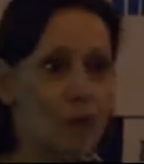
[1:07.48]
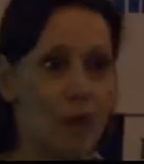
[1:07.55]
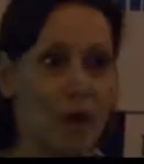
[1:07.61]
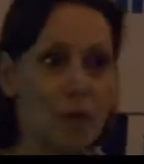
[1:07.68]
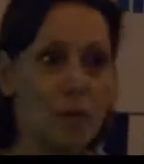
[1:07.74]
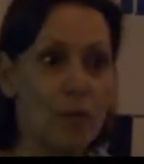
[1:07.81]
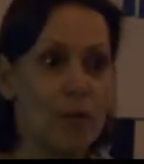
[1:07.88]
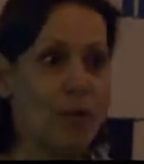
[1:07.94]
the
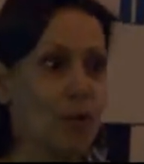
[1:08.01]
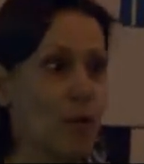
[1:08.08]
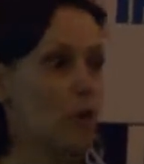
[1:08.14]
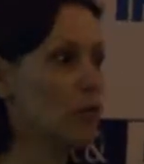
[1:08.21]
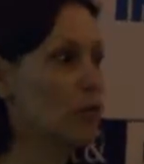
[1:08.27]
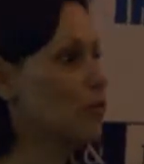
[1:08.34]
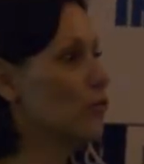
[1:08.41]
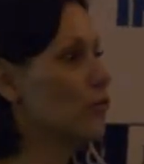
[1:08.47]

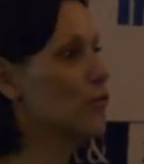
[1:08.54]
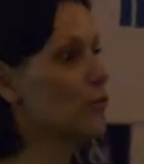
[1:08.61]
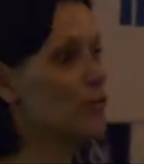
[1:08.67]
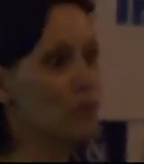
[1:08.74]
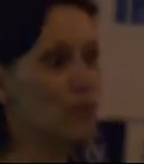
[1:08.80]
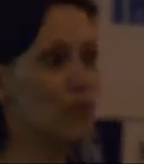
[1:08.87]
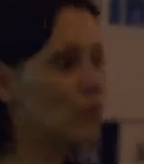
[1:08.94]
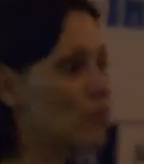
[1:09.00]
paper, you
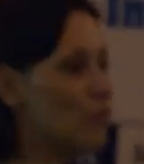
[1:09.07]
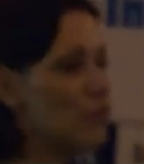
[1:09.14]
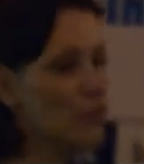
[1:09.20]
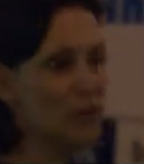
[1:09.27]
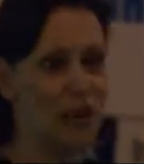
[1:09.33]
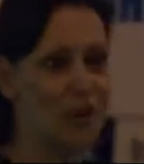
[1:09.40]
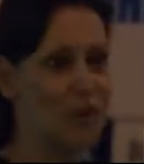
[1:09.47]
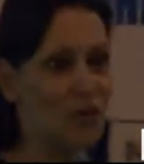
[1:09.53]
remove the
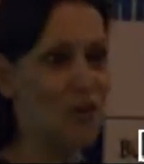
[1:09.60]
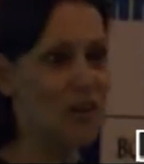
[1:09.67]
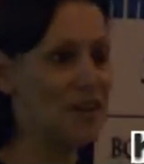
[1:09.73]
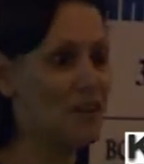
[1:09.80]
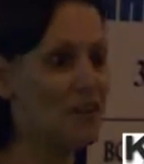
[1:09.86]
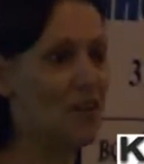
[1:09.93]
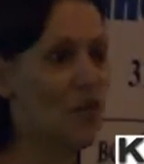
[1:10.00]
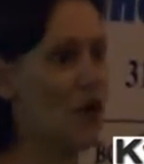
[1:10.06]

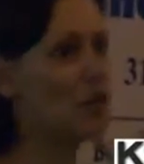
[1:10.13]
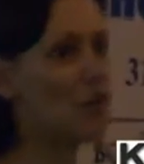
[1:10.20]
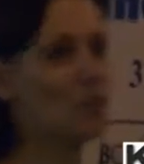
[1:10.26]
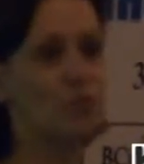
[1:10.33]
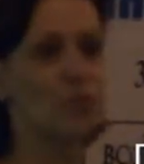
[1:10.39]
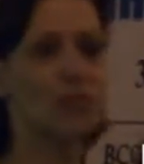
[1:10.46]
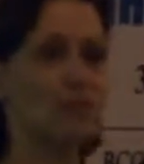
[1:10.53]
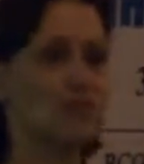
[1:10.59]
calculator, and you
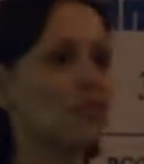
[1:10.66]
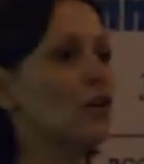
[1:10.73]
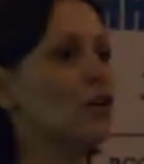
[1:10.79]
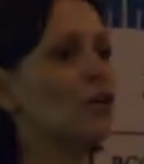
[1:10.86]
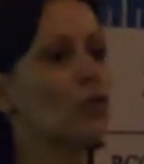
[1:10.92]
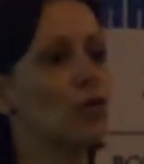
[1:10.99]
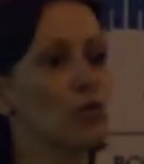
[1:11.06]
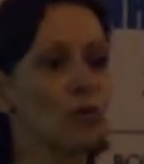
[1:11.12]
put everything
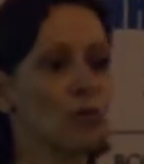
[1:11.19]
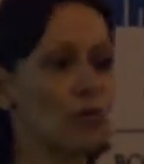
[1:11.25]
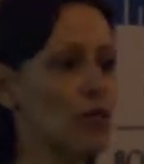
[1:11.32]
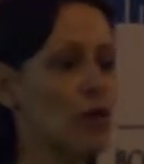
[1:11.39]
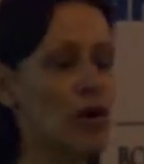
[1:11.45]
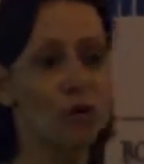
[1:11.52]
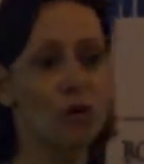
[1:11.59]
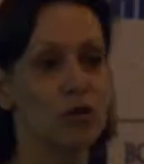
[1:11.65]
on a computer
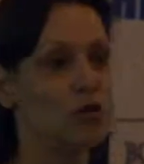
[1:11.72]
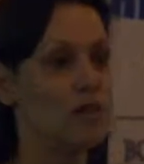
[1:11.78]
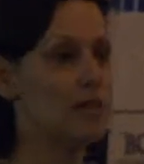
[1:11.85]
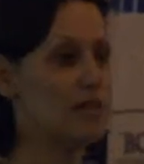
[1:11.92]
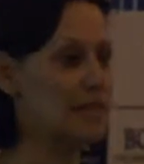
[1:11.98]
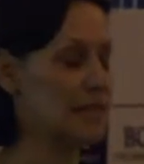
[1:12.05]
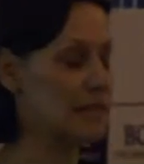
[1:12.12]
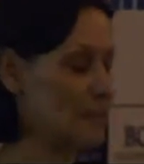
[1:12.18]
and on a
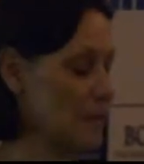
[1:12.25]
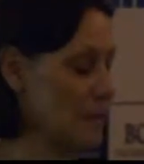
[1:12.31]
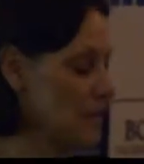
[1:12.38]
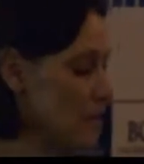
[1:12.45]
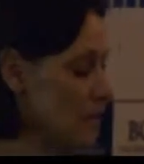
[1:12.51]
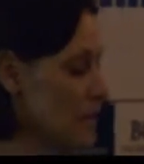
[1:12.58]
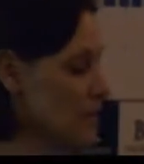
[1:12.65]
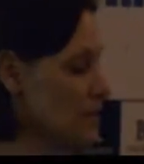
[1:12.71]
system.
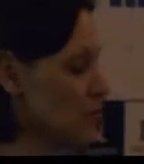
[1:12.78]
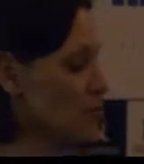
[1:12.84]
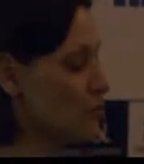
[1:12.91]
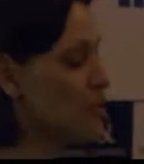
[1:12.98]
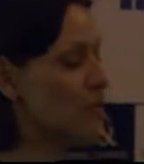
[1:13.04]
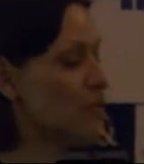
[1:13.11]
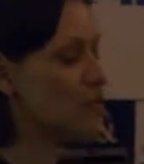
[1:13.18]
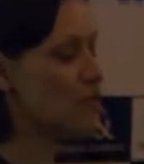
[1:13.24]
So you
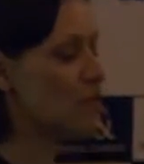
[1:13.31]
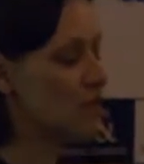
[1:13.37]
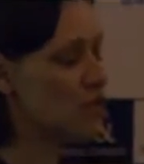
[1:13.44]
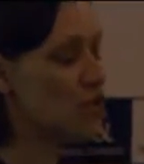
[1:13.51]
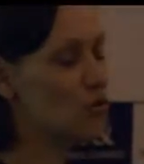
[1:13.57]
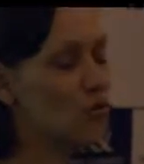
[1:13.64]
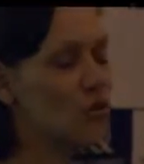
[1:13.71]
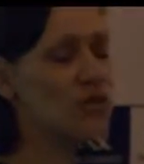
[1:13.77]
need to make
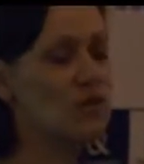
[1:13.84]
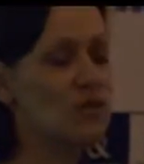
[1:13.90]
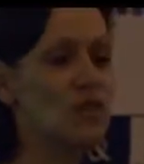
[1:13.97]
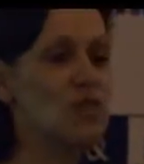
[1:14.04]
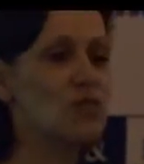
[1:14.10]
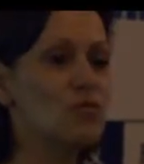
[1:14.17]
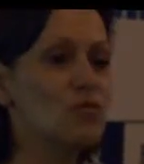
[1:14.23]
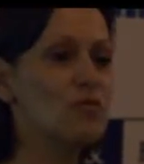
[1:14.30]
sure it's
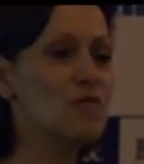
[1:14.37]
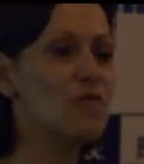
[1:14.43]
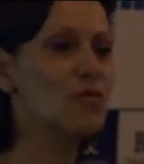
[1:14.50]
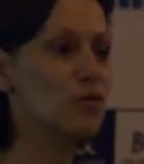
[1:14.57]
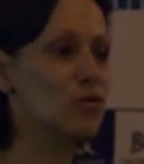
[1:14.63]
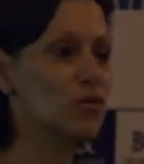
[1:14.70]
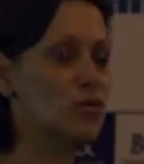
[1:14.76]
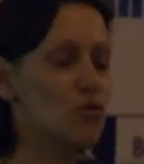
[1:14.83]
going to meet the
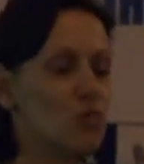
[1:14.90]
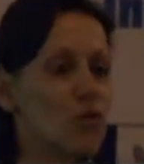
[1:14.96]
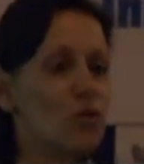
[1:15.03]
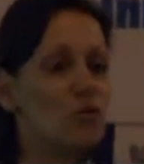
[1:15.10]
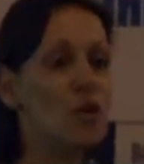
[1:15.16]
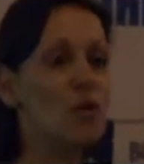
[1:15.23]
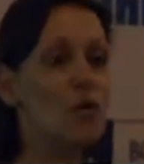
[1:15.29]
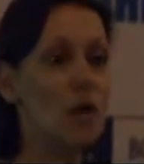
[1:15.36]
customer
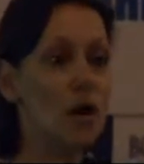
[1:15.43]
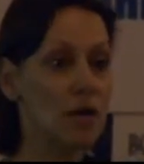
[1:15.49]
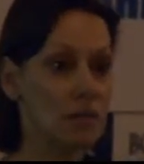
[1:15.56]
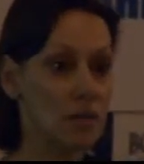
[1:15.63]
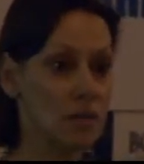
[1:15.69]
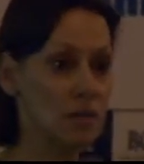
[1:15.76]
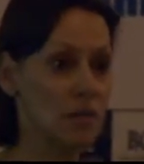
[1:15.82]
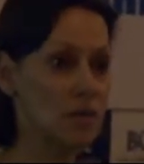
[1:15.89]

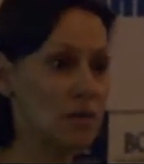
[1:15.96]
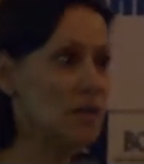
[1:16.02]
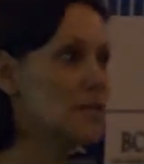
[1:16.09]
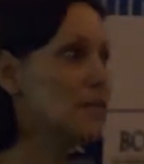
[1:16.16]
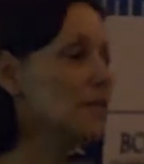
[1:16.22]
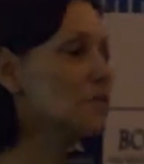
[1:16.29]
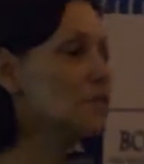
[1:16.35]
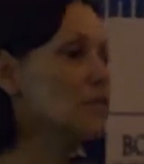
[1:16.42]
requirement. It's
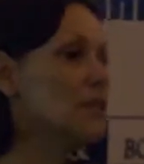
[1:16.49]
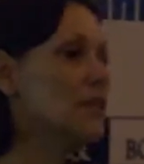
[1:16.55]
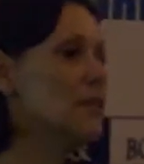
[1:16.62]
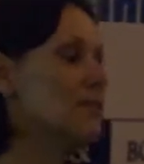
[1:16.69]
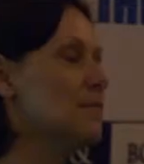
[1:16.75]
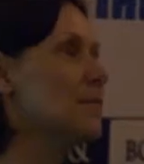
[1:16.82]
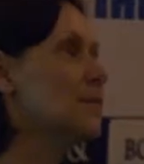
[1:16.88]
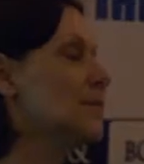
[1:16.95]
not only
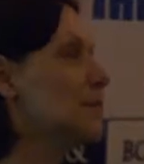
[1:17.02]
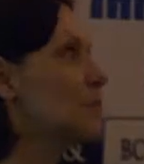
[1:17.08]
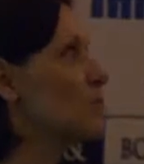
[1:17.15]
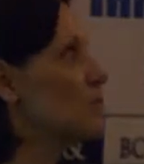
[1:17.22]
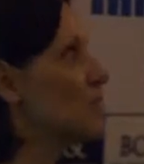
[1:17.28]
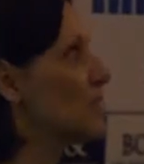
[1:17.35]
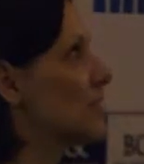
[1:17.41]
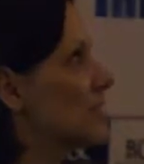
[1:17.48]
limited to
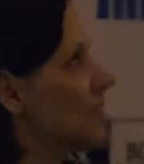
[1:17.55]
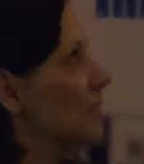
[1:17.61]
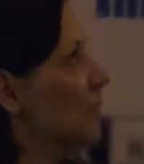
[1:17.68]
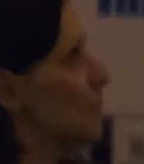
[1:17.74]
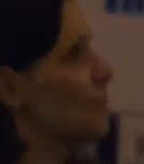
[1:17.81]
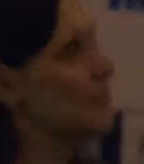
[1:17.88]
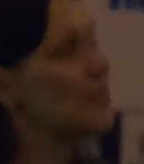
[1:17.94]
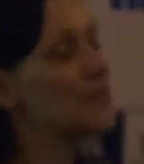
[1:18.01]
the
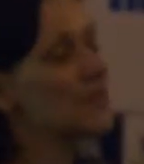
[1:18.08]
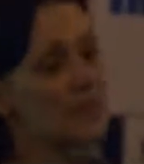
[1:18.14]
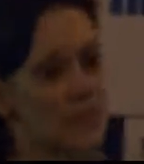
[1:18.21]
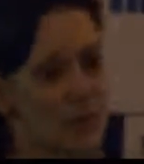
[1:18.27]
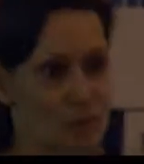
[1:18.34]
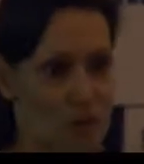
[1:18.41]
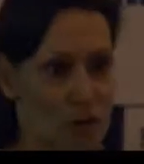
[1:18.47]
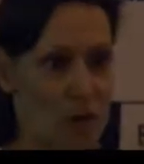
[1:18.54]

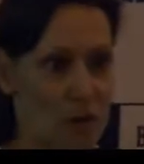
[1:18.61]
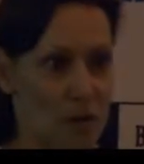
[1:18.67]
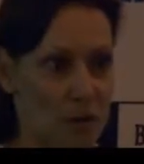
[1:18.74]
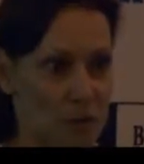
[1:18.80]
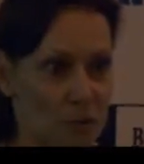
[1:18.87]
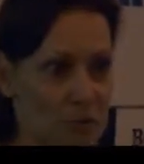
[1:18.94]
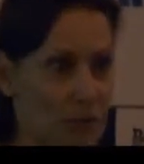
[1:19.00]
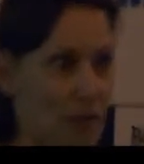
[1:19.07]
business
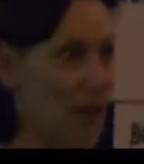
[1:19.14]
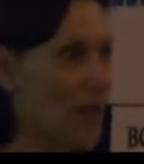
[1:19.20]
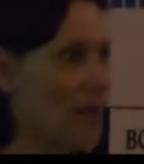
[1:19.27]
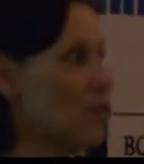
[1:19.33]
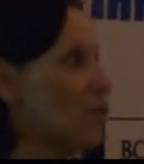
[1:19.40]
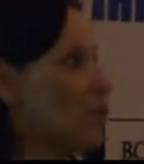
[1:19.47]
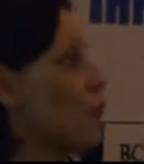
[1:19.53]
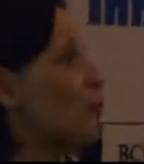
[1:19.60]
requirement
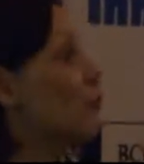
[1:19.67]
and the